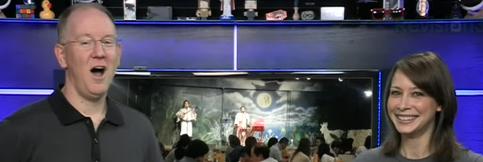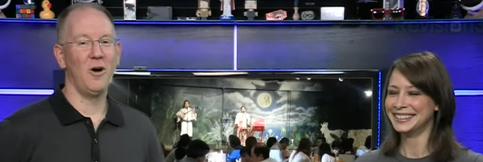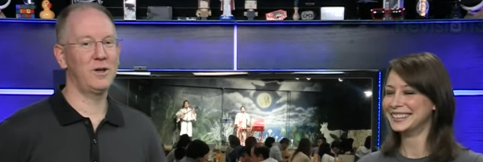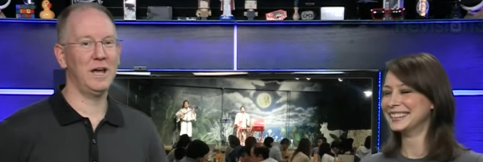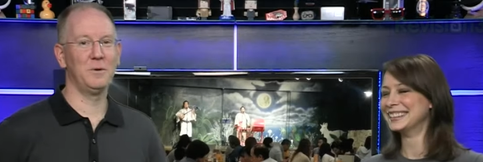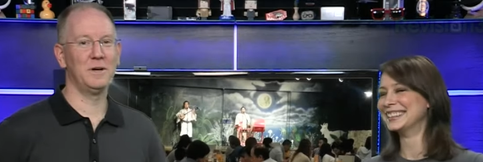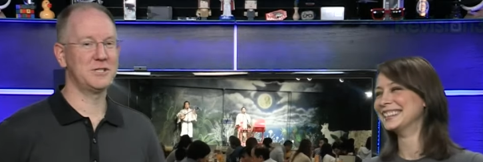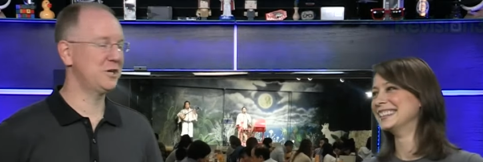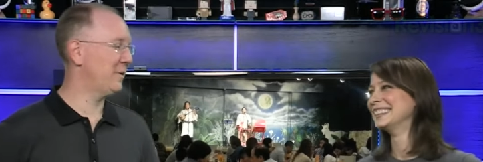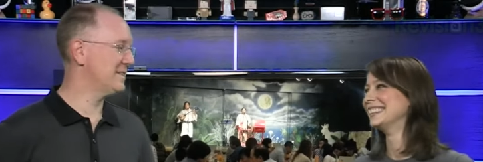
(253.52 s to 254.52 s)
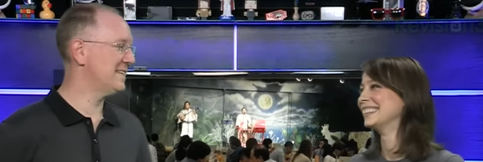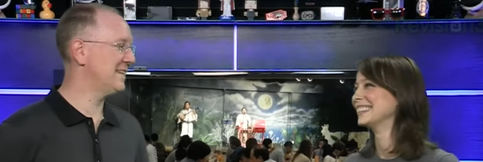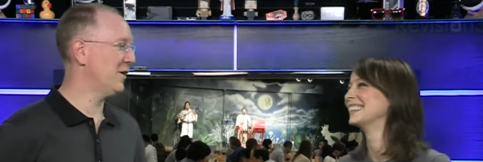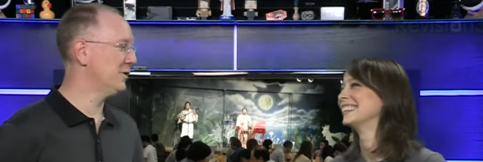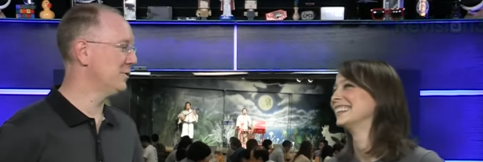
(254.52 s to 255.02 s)
Speaker 1: Okay, well, she
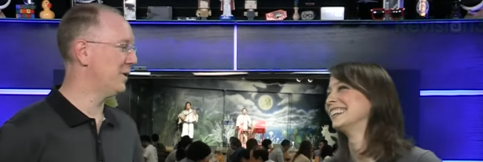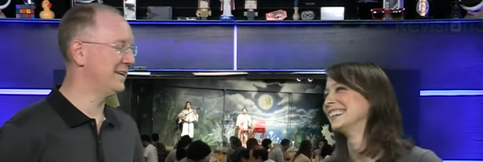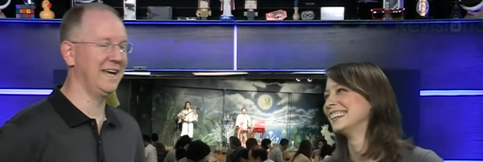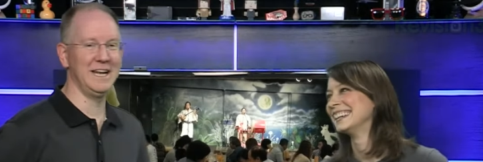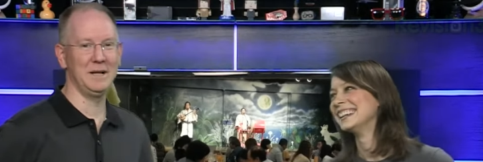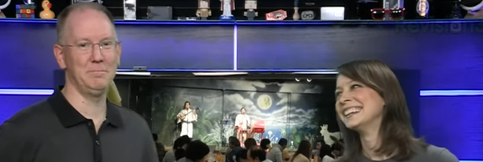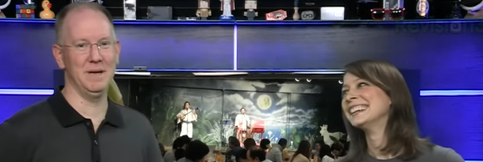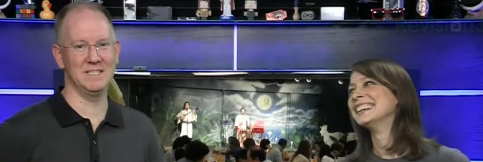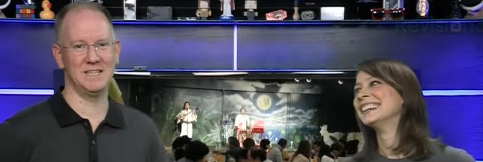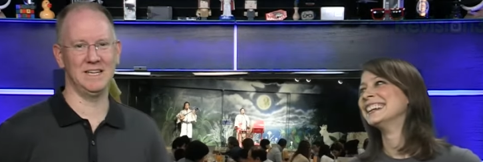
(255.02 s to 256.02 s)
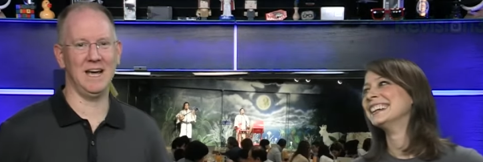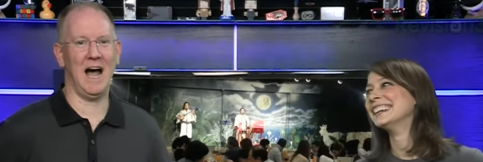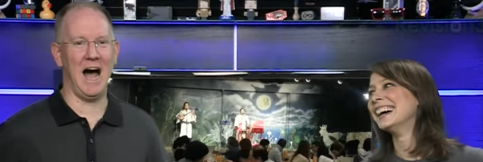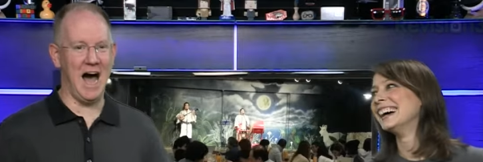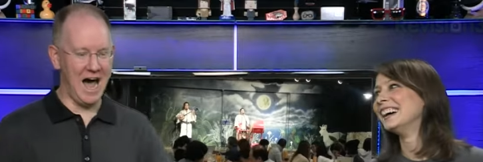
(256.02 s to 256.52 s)
wasn't the only one getting busy.
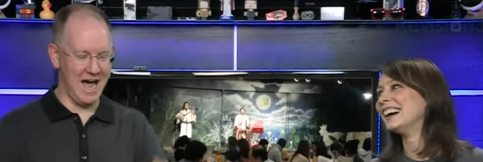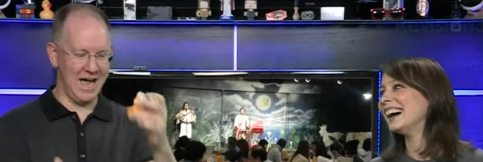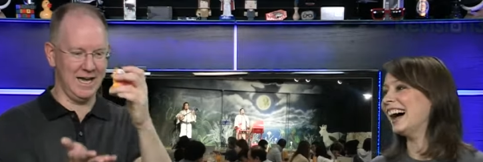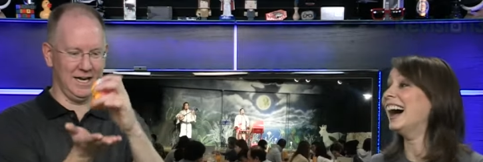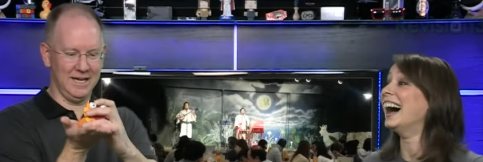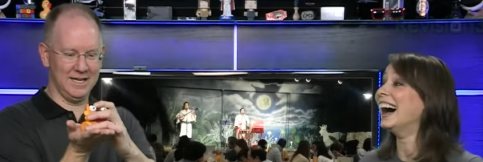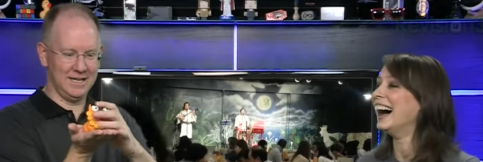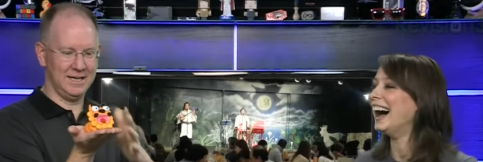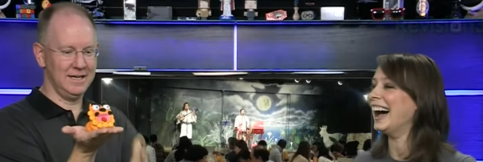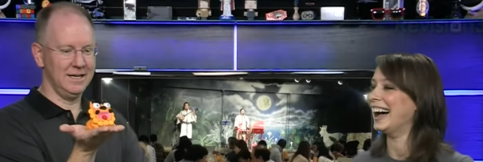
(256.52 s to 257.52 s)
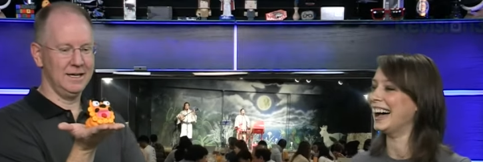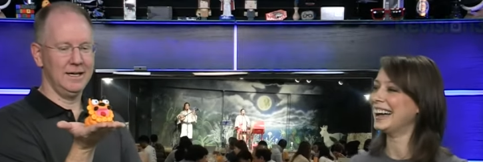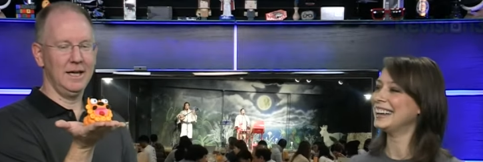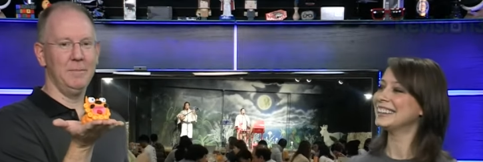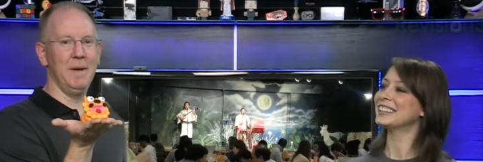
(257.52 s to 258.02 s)
I
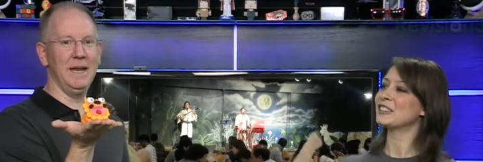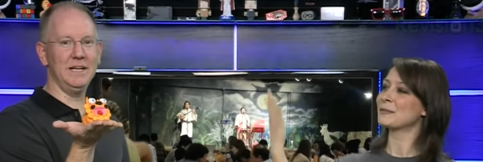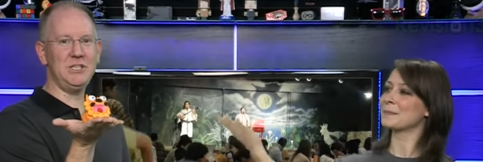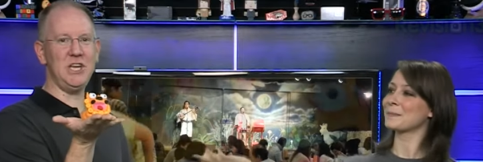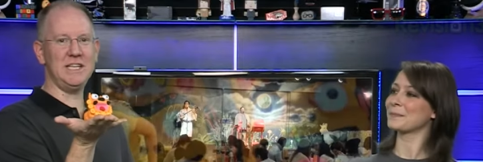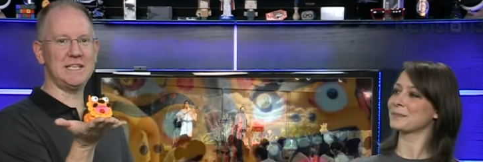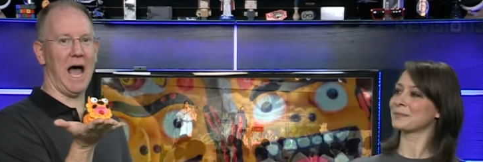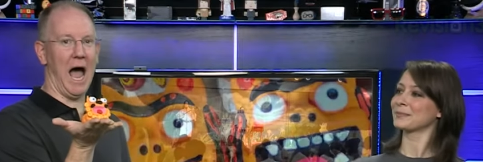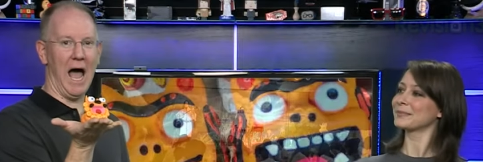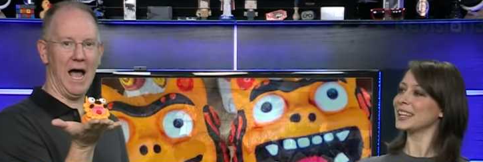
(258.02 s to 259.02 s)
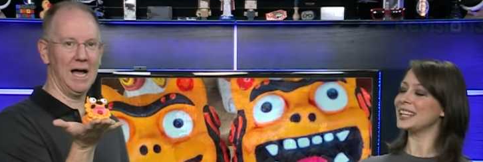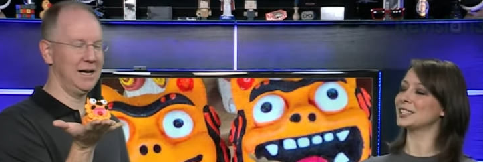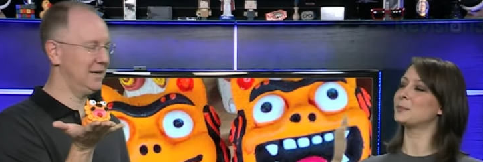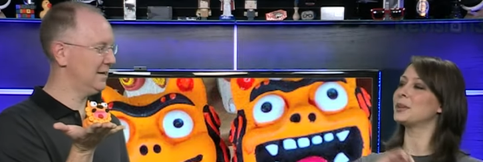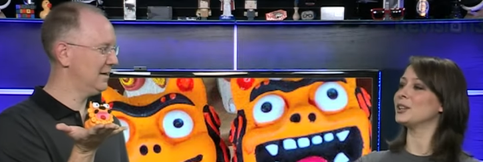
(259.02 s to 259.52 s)
made a shisa.
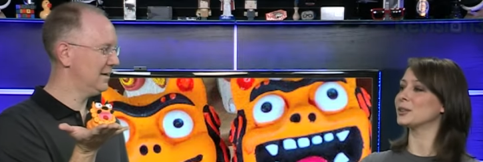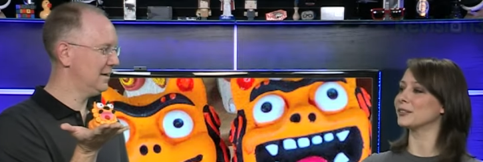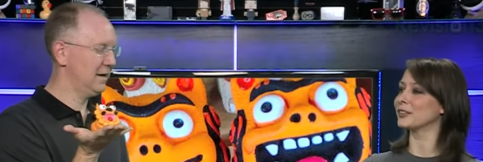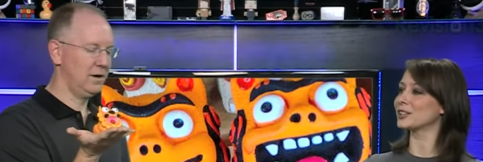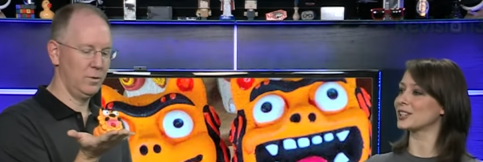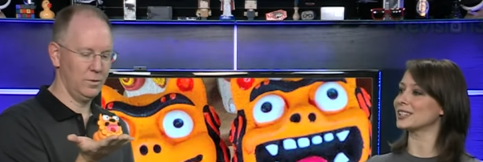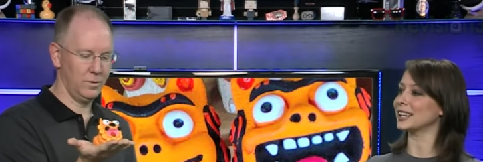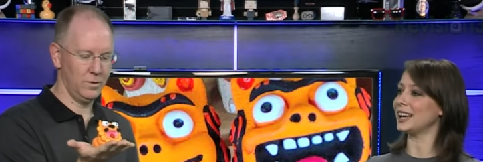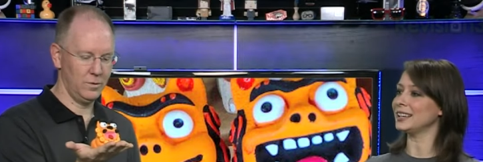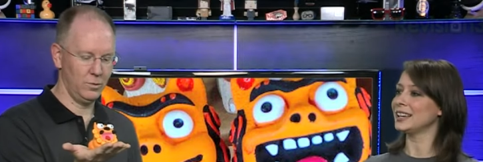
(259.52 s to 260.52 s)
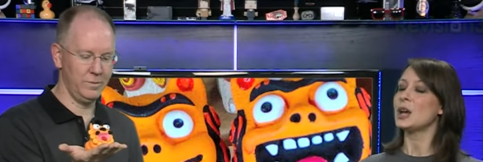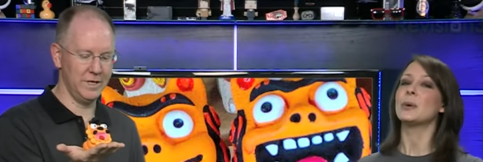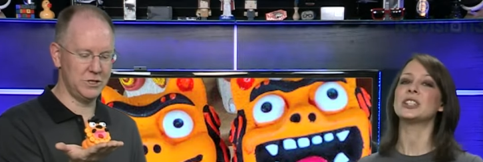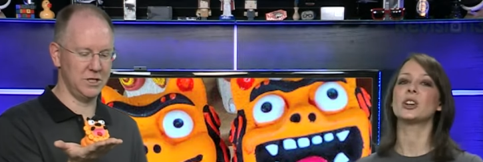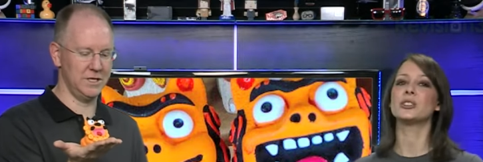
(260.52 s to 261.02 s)
Speaker 2: It's beautiful shisa. We
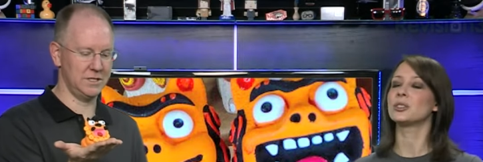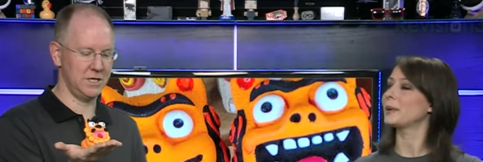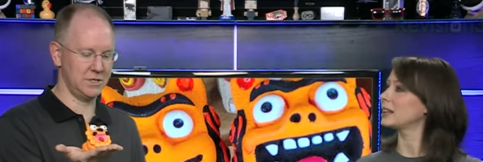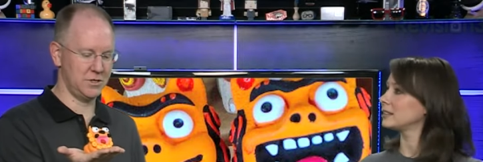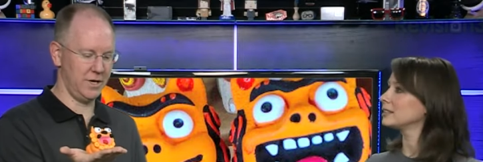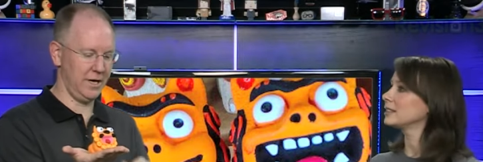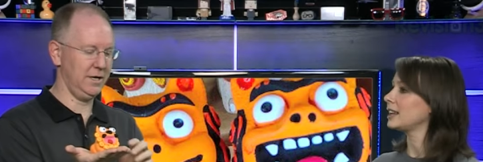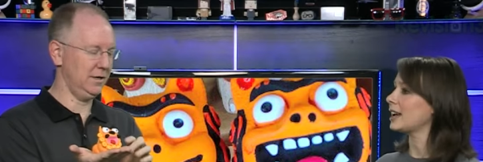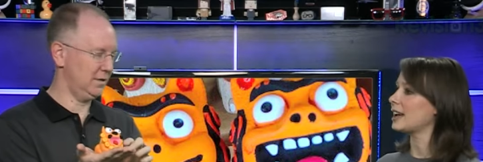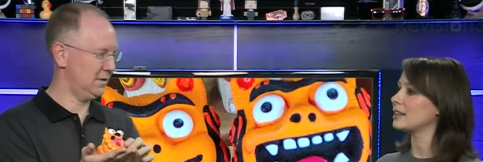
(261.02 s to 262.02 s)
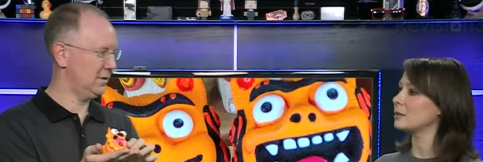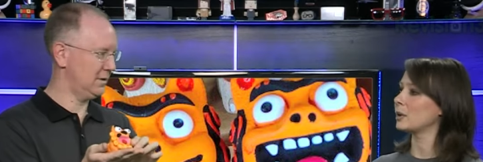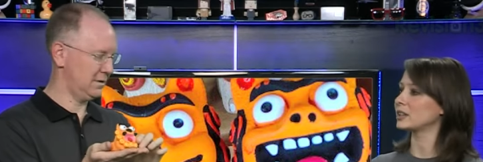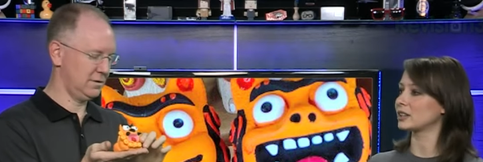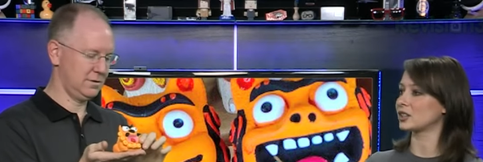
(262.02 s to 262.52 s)
mentioned we told this you about, yesterday. Yeah,
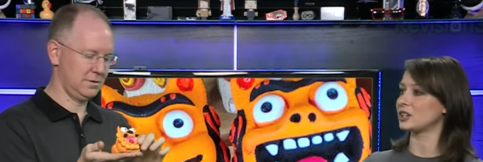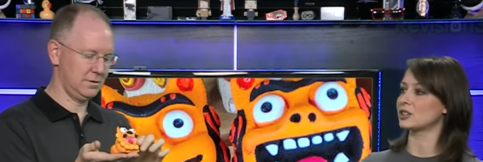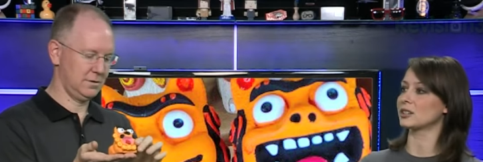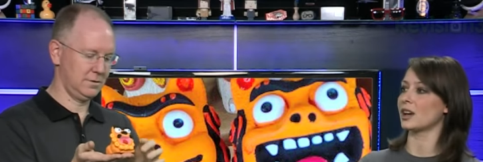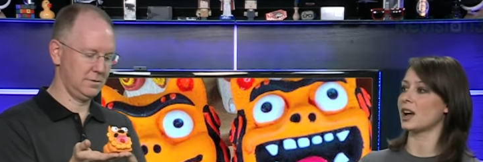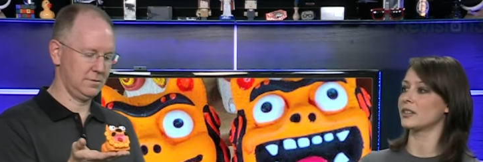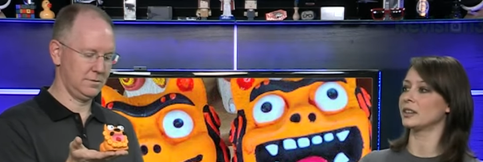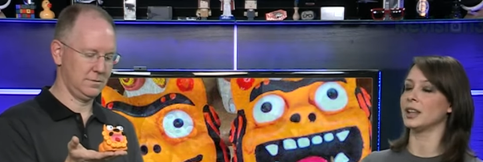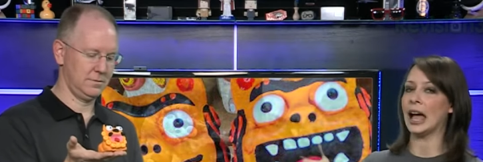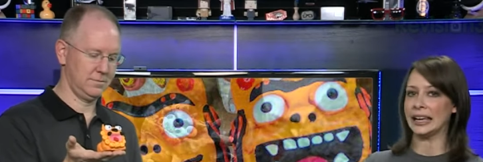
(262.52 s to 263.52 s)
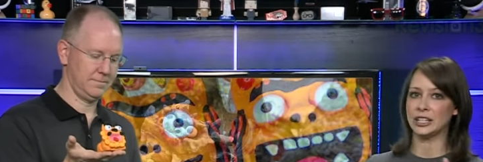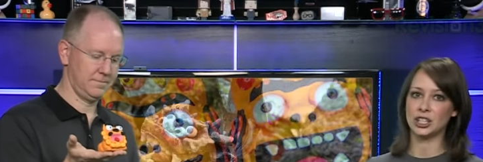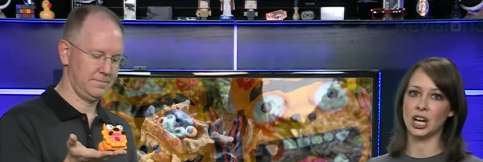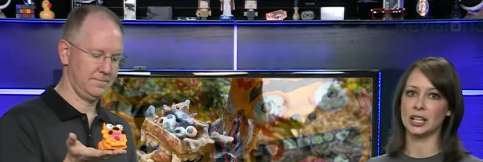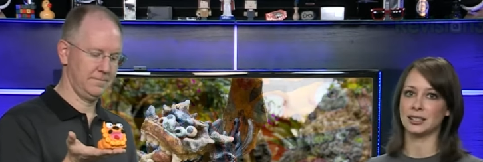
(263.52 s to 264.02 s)
what the shisas are, the
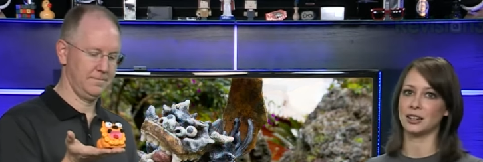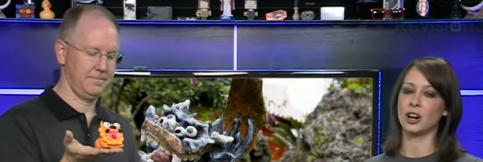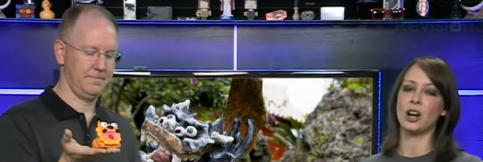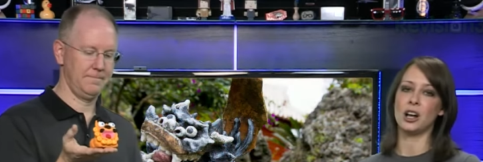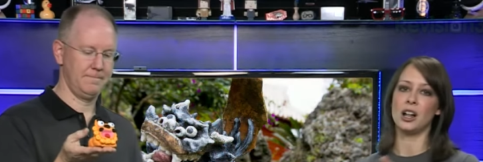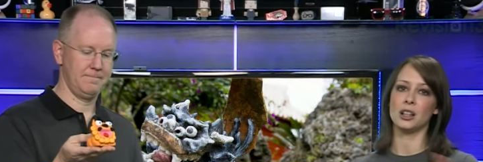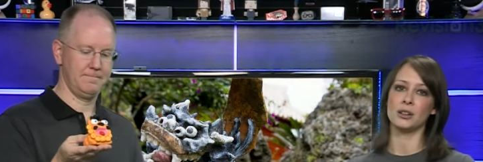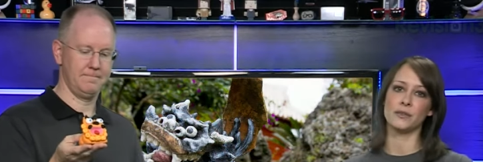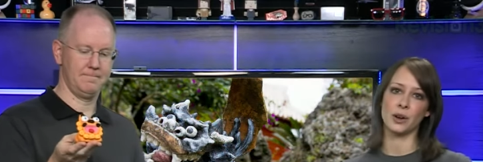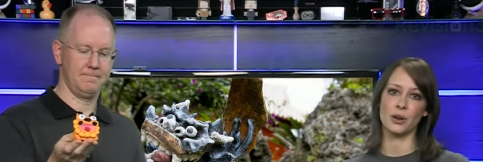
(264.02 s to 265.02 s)
lion dogs that are all over